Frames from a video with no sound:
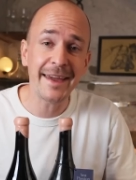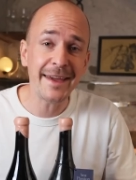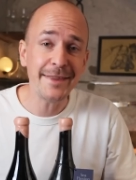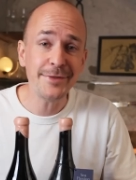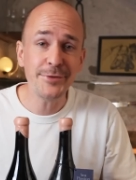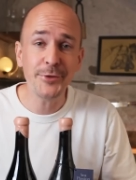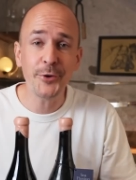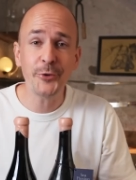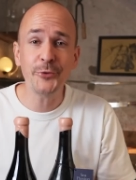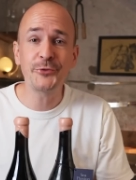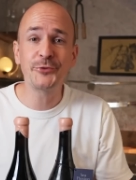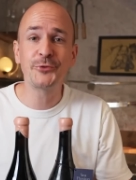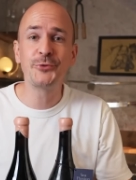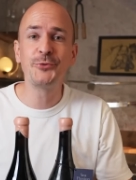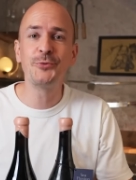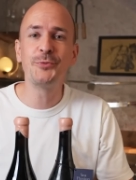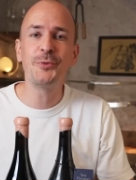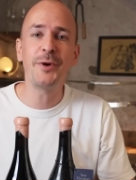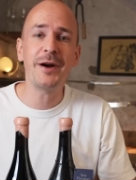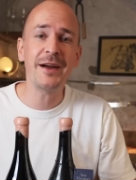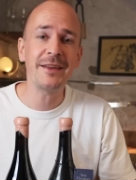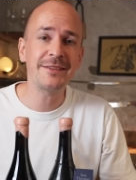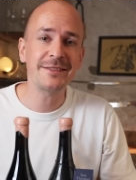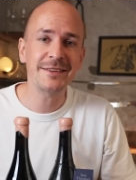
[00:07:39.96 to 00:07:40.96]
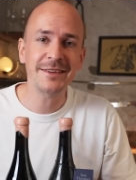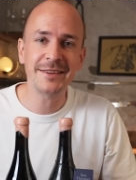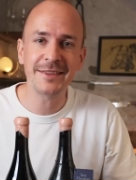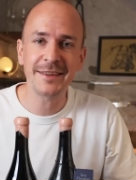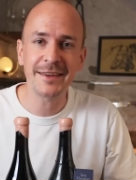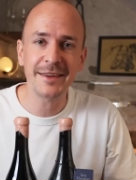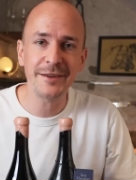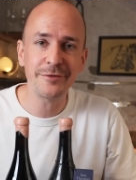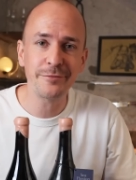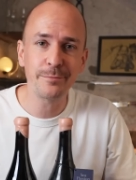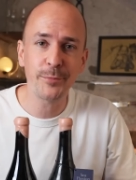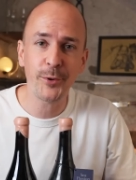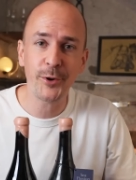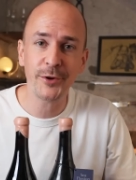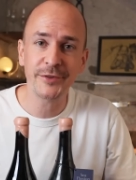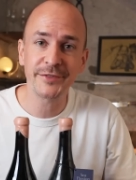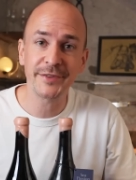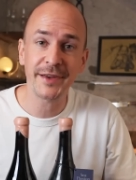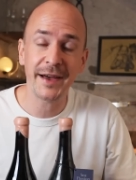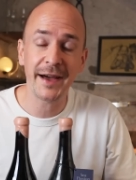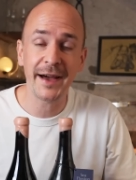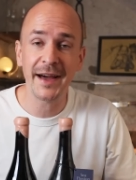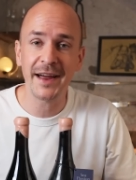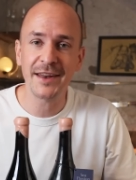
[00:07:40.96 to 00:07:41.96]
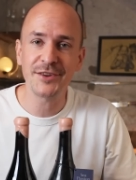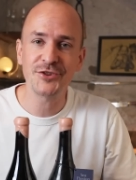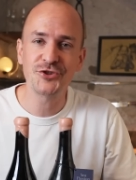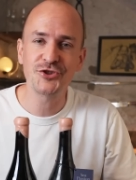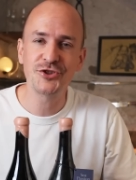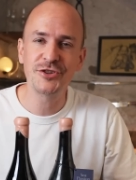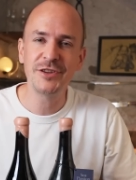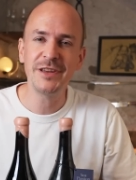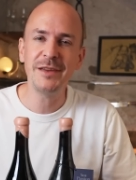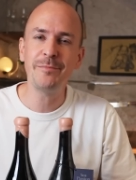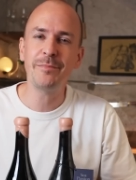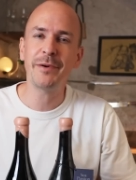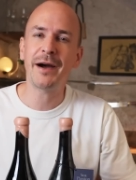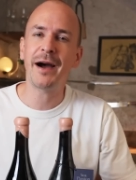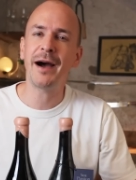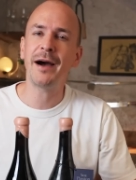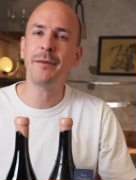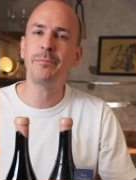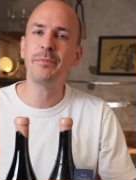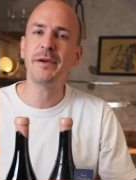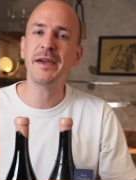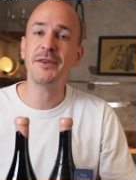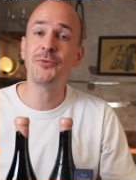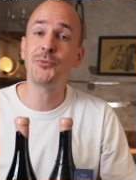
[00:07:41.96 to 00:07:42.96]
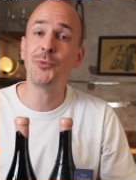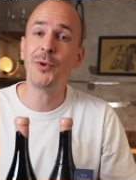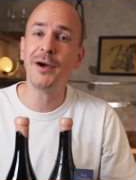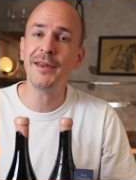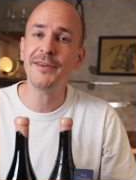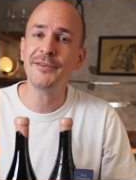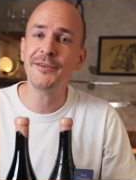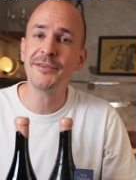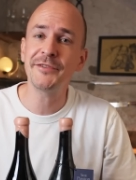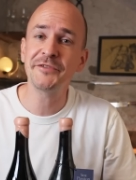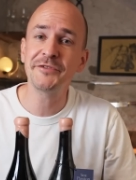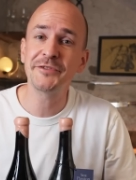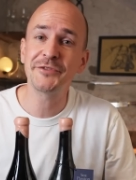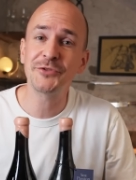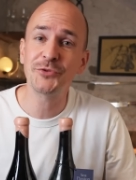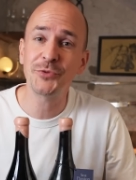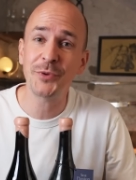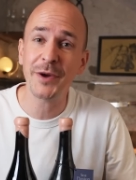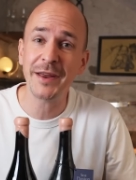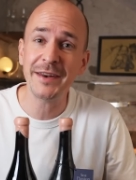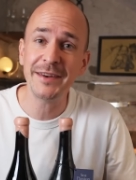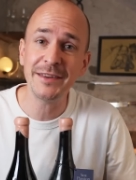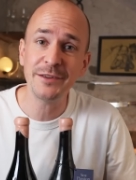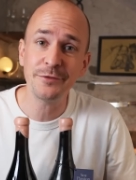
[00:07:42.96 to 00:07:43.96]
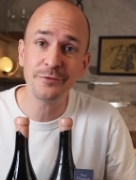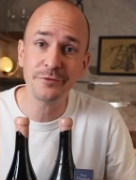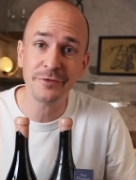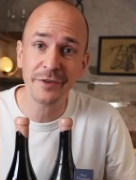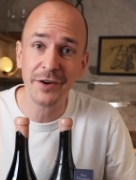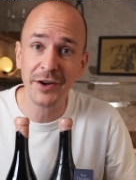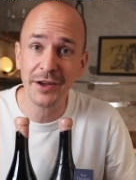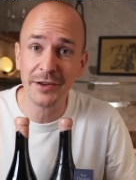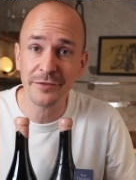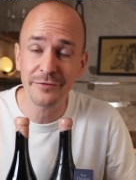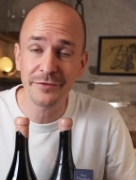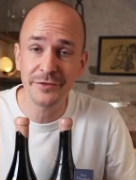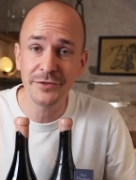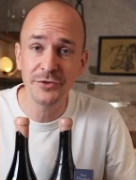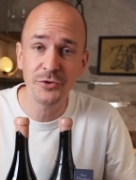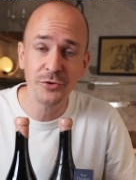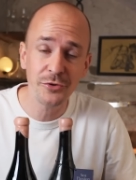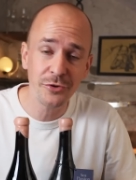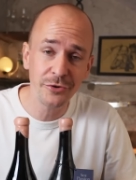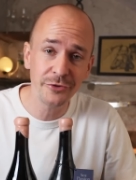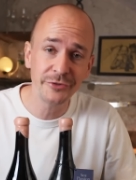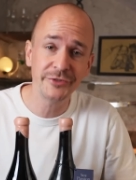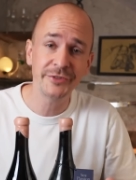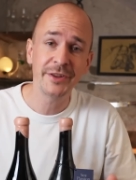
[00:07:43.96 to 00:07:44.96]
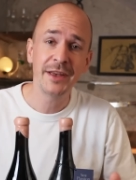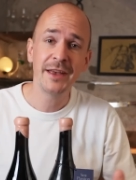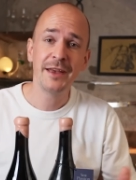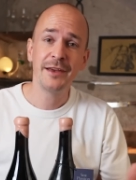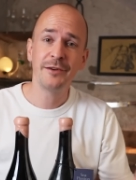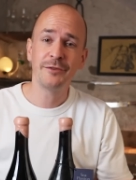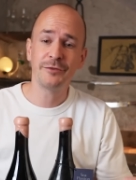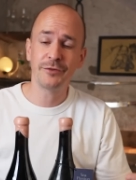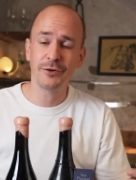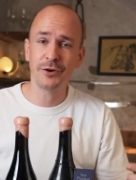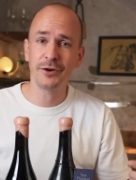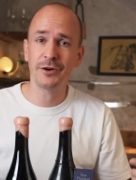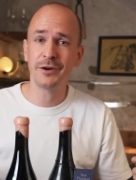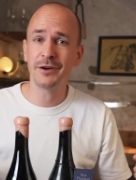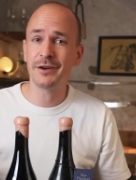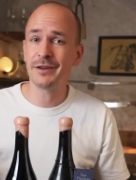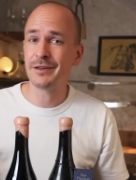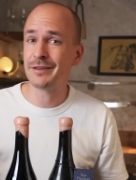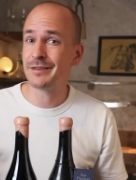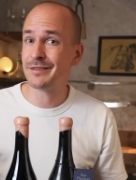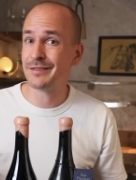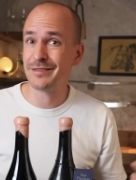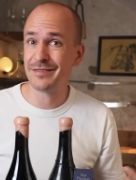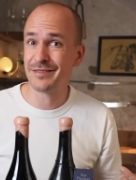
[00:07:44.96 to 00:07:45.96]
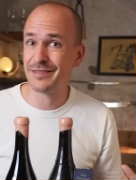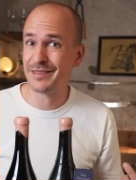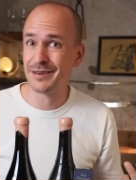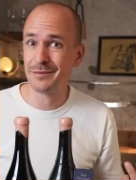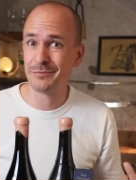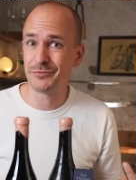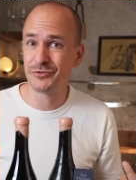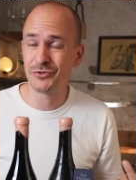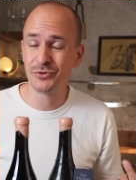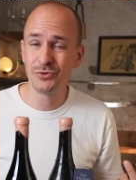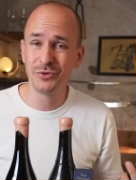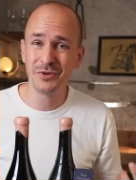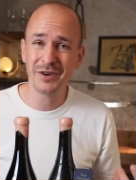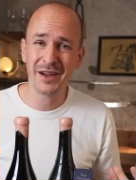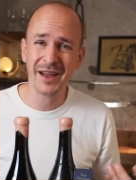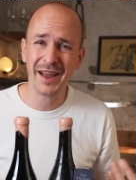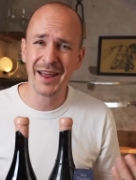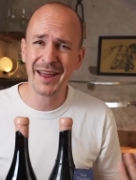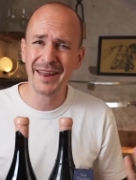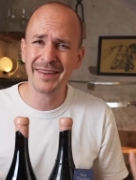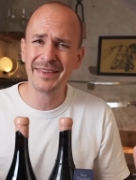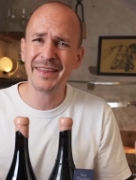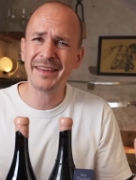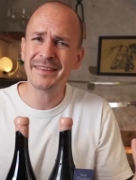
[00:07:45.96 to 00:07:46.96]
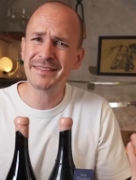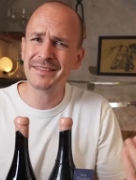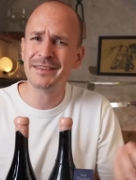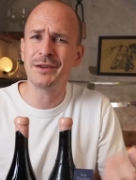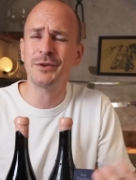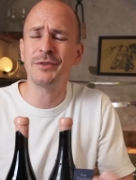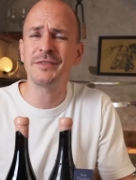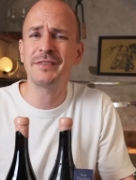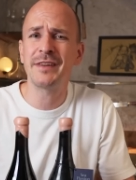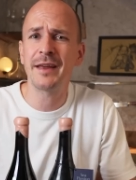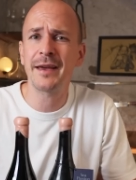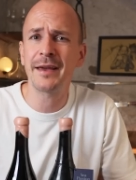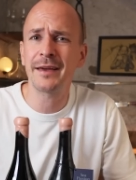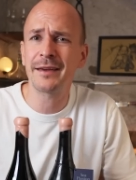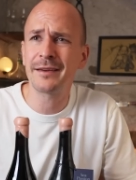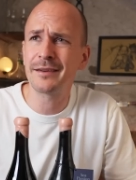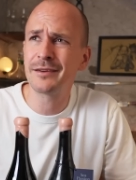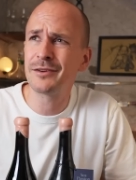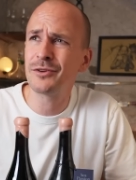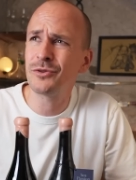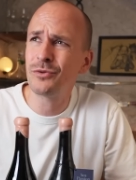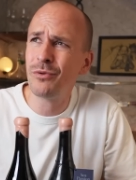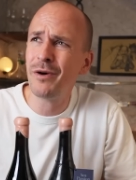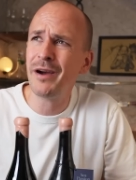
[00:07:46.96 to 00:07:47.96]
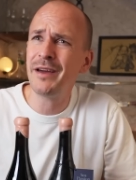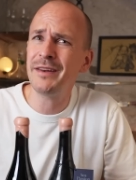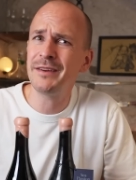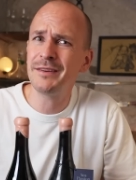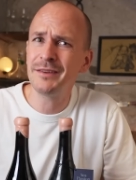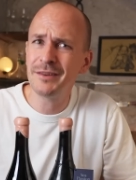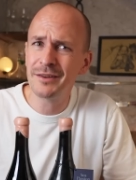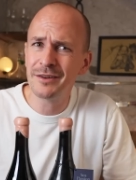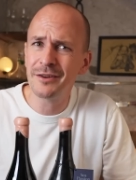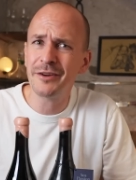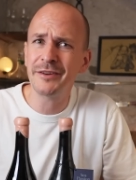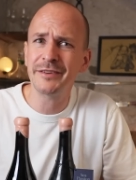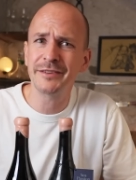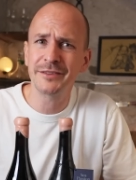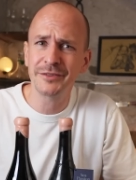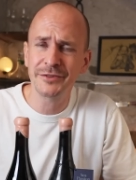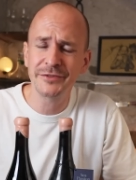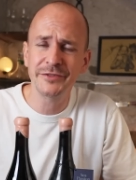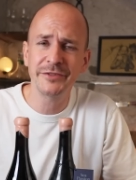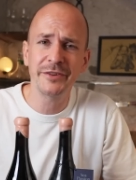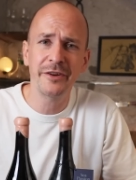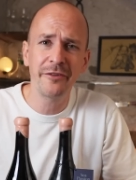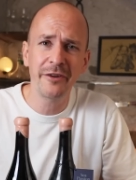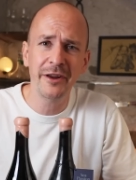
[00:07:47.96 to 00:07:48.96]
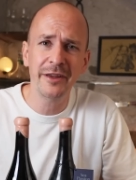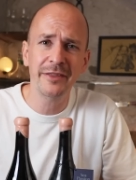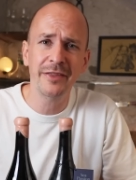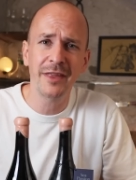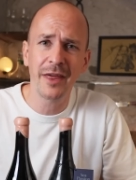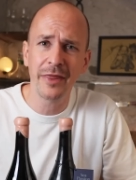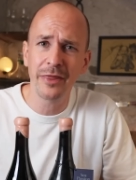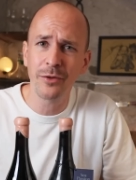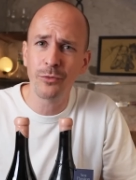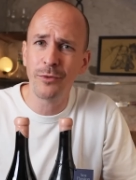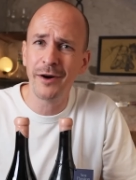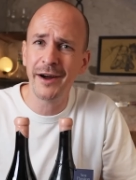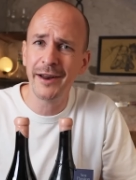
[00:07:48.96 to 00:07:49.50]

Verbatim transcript: Again, those two wines in the gift box aren't cheap. I paid 125 euros for them too, and that sounds like quite a lot considering that the